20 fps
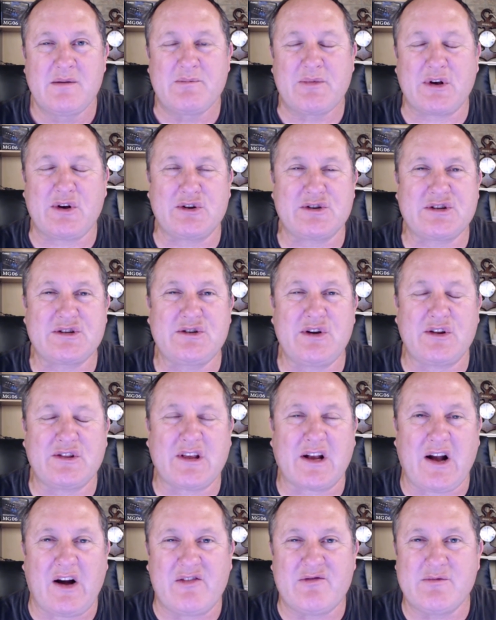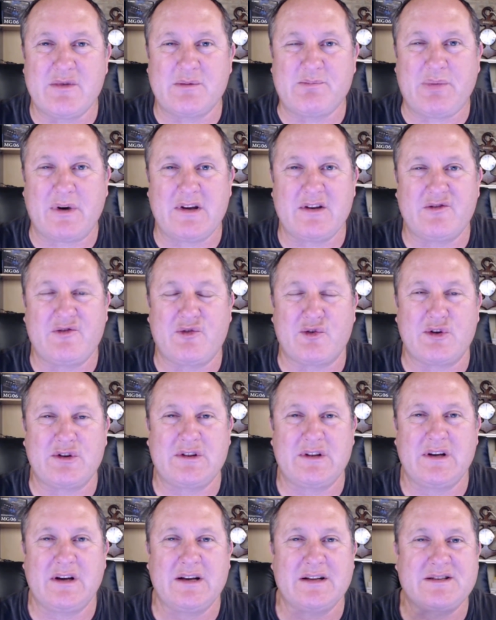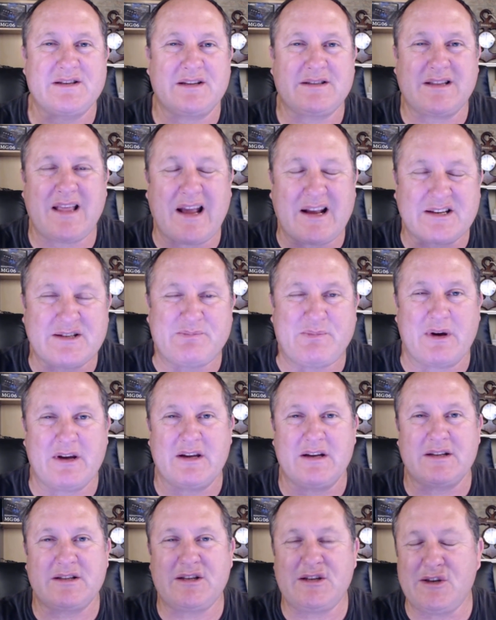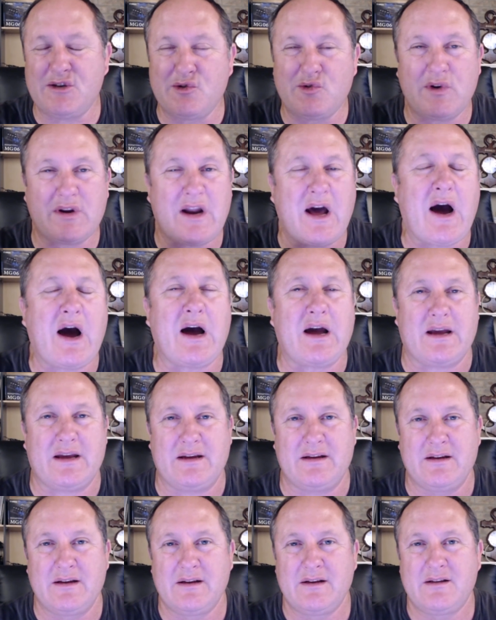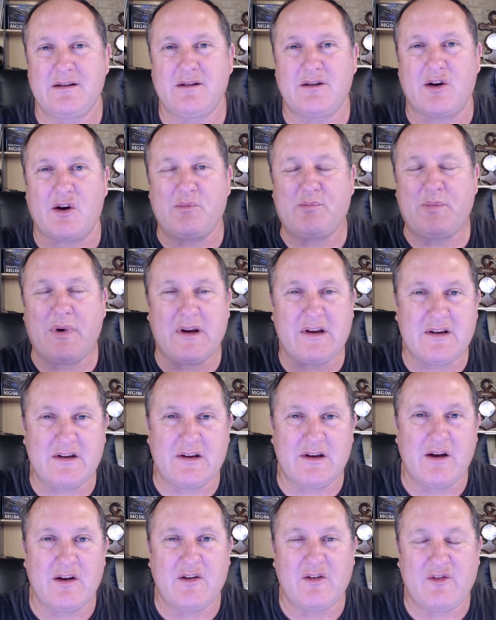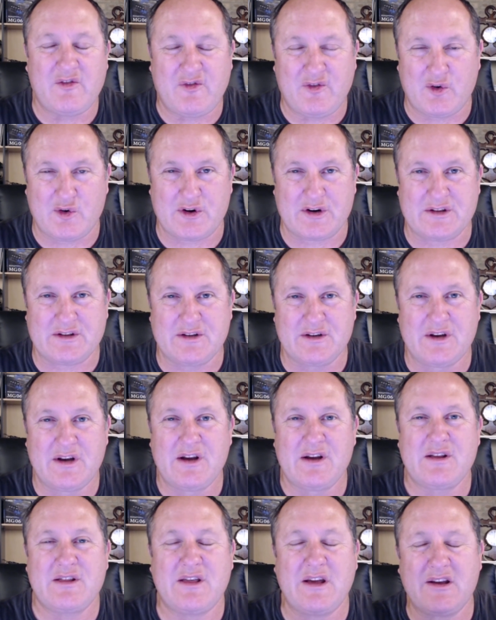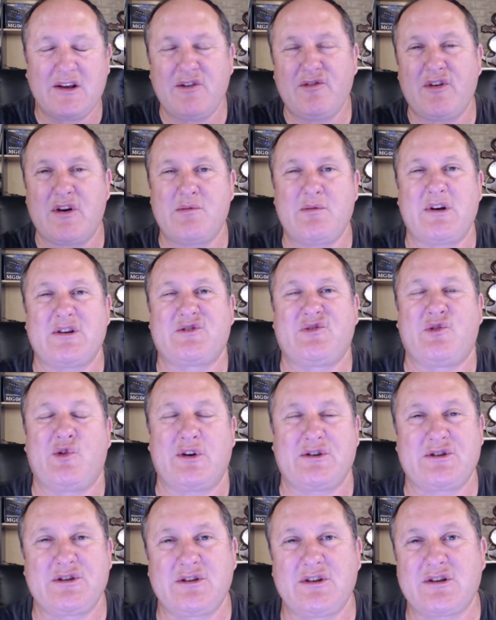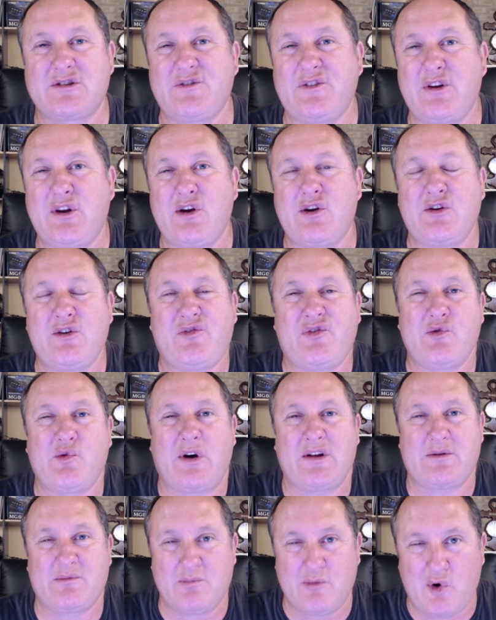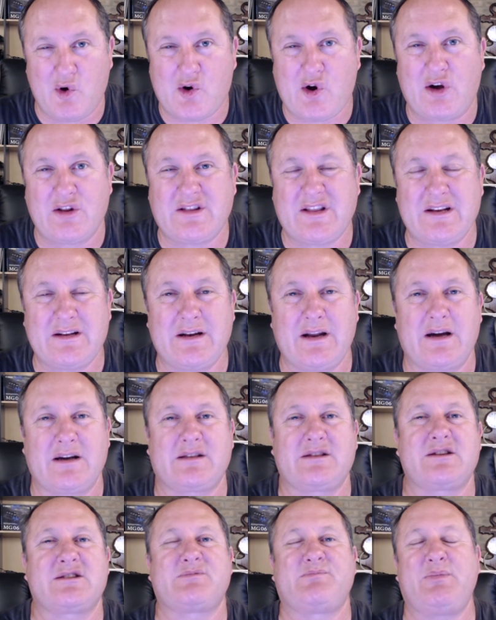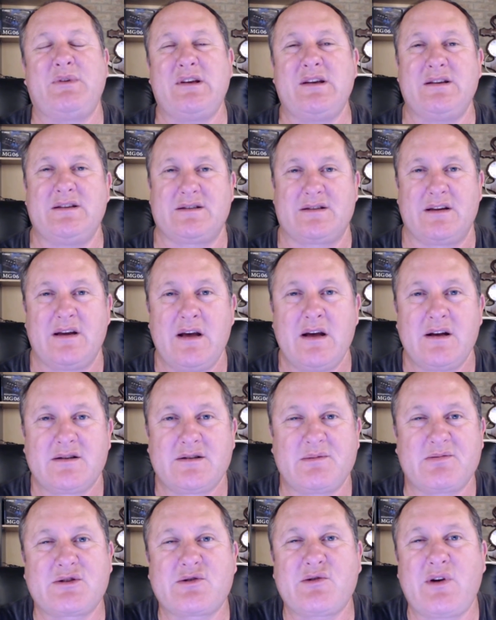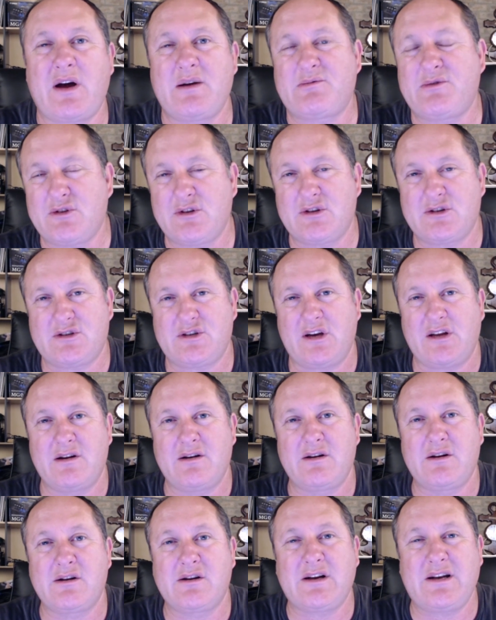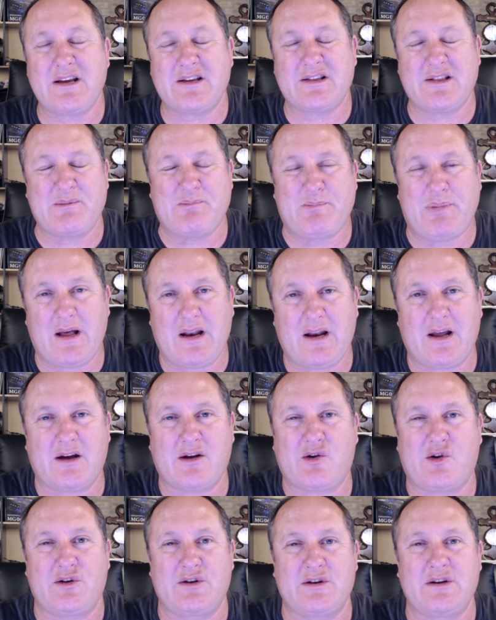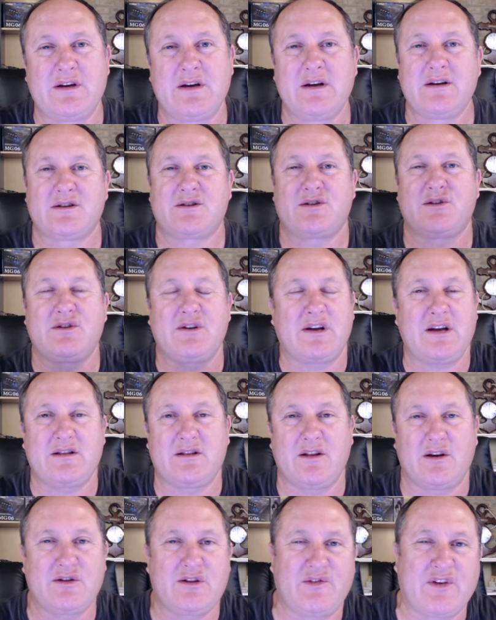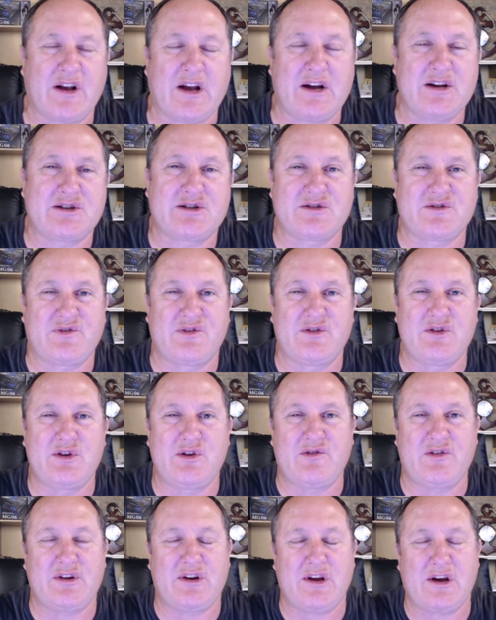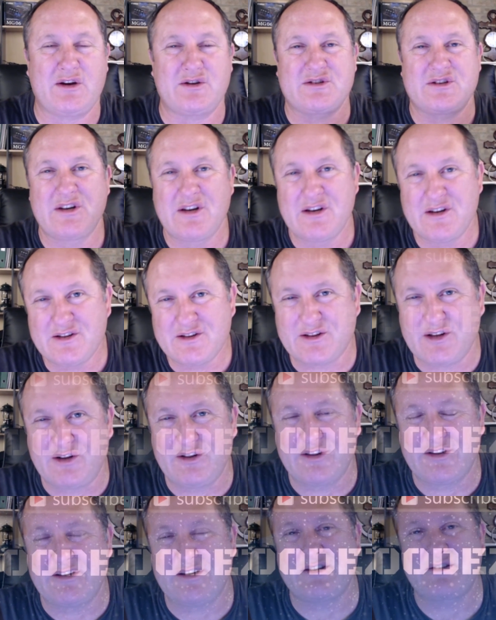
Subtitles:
Because it's not the government paying for it. It's a taxpayer. It's you and I that are paying for it. Thank you very much for watching this video. If you want more content like this, please subscribe to the channel and click the bell icon so you can get notifications for new videos. Till the